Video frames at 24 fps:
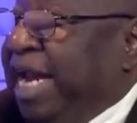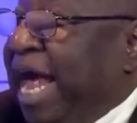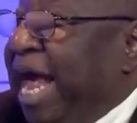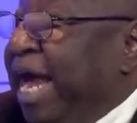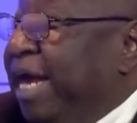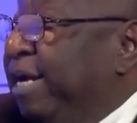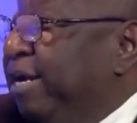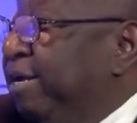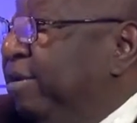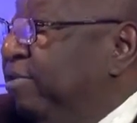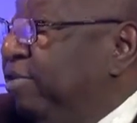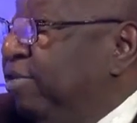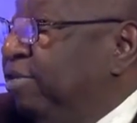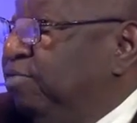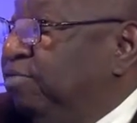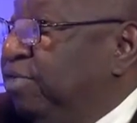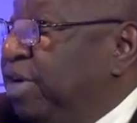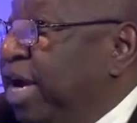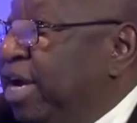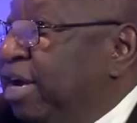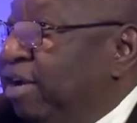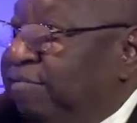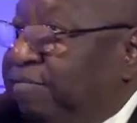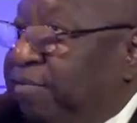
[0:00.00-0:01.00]
I could
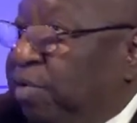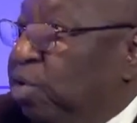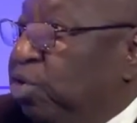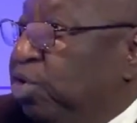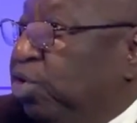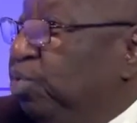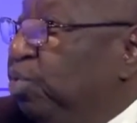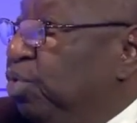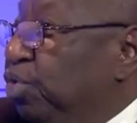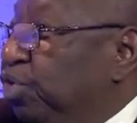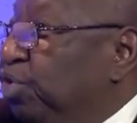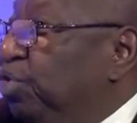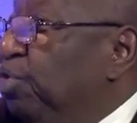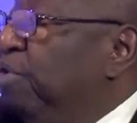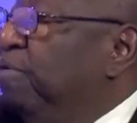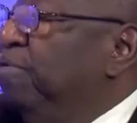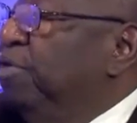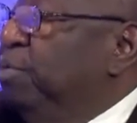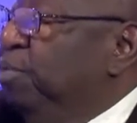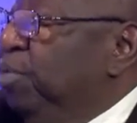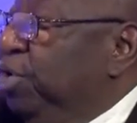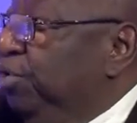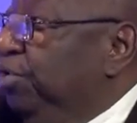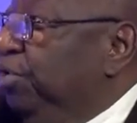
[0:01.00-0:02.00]
take a virtual tour of
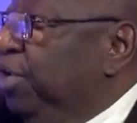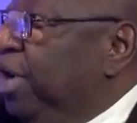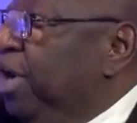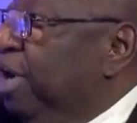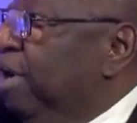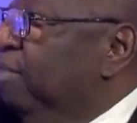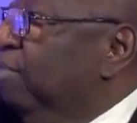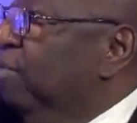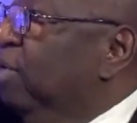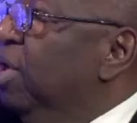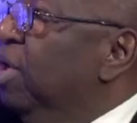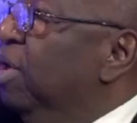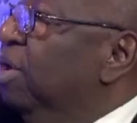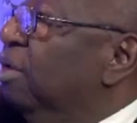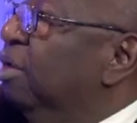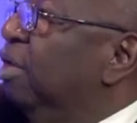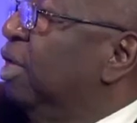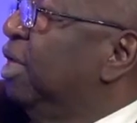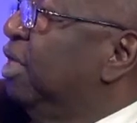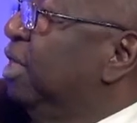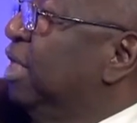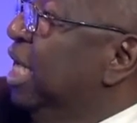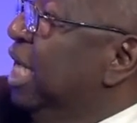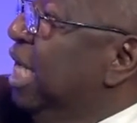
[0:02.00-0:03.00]
the museum,
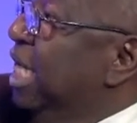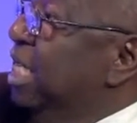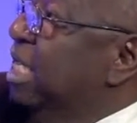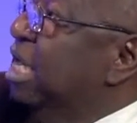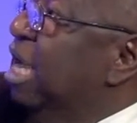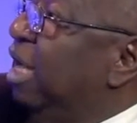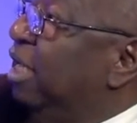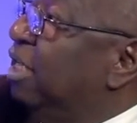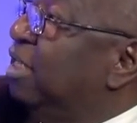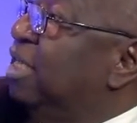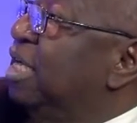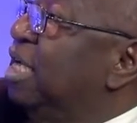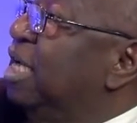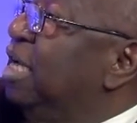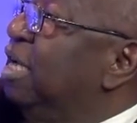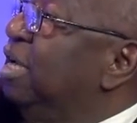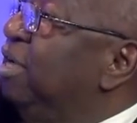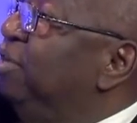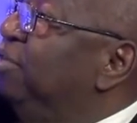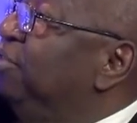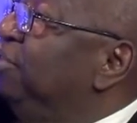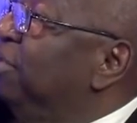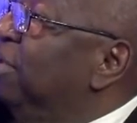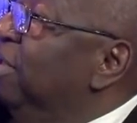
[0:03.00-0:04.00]
look at the
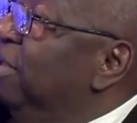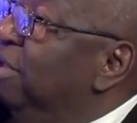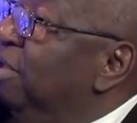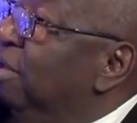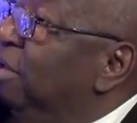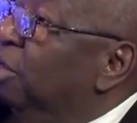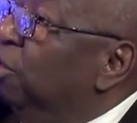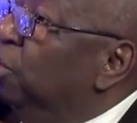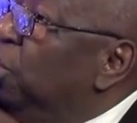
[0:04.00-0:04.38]
inductees, and